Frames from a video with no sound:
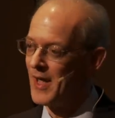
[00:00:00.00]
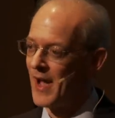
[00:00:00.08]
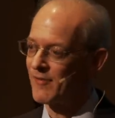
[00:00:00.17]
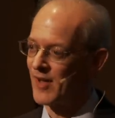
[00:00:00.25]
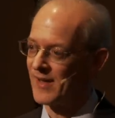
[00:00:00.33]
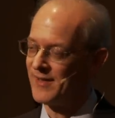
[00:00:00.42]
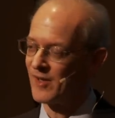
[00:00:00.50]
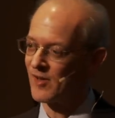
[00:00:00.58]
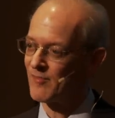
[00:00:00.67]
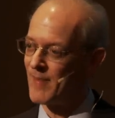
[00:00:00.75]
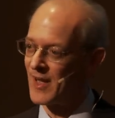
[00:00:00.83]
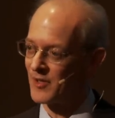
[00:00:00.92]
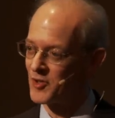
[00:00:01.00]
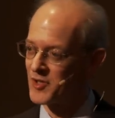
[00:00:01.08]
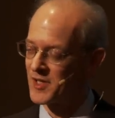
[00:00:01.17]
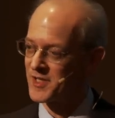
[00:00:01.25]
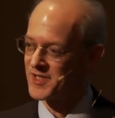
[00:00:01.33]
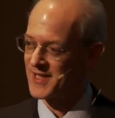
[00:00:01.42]
I've got a little of
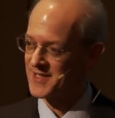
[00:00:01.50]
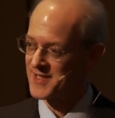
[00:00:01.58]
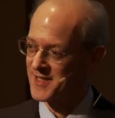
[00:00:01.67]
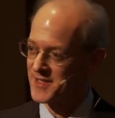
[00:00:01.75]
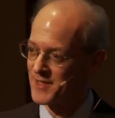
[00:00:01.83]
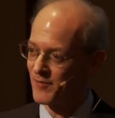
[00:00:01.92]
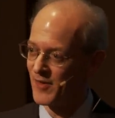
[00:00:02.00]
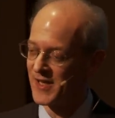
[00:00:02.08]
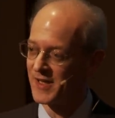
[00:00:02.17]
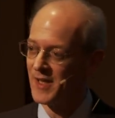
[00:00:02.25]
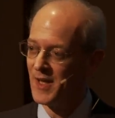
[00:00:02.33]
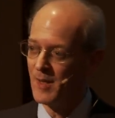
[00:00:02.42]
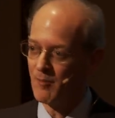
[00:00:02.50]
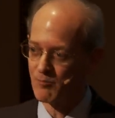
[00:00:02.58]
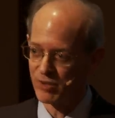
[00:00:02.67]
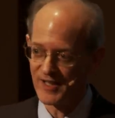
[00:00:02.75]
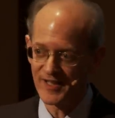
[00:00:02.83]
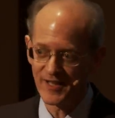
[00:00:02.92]
Mahler's Sixth Symphony
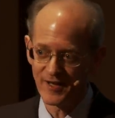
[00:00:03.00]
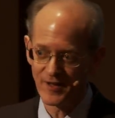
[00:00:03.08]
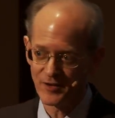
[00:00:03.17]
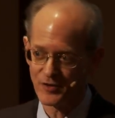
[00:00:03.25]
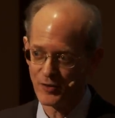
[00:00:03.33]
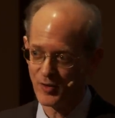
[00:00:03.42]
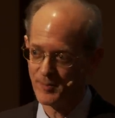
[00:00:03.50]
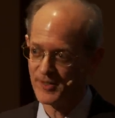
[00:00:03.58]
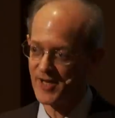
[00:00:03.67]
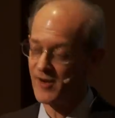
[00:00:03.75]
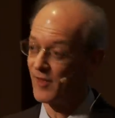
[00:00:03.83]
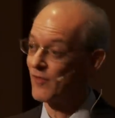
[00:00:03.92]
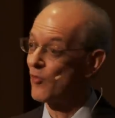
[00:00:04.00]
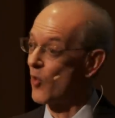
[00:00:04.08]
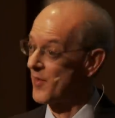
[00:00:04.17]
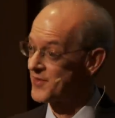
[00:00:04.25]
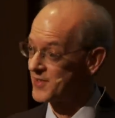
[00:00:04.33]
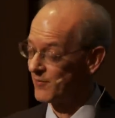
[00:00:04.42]
bleeding into the beginning of the
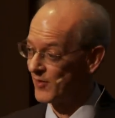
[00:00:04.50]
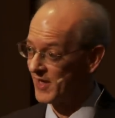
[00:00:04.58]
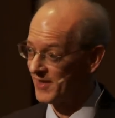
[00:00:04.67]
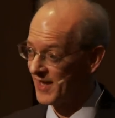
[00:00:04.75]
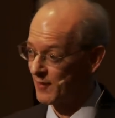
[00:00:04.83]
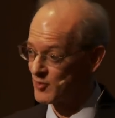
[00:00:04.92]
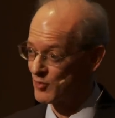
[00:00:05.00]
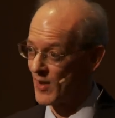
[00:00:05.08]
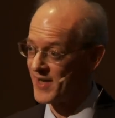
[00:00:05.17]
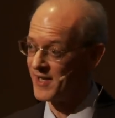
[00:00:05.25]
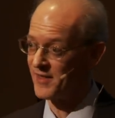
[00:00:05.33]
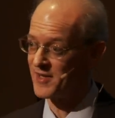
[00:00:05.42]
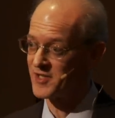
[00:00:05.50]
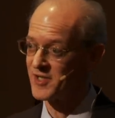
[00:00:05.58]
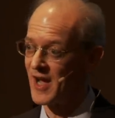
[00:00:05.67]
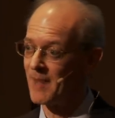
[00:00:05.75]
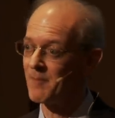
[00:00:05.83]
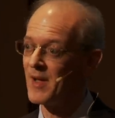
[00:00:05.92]
Fourth Symphony that he was writing at this
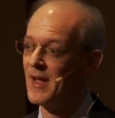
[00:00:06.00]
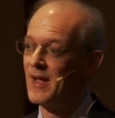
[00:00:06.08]
time.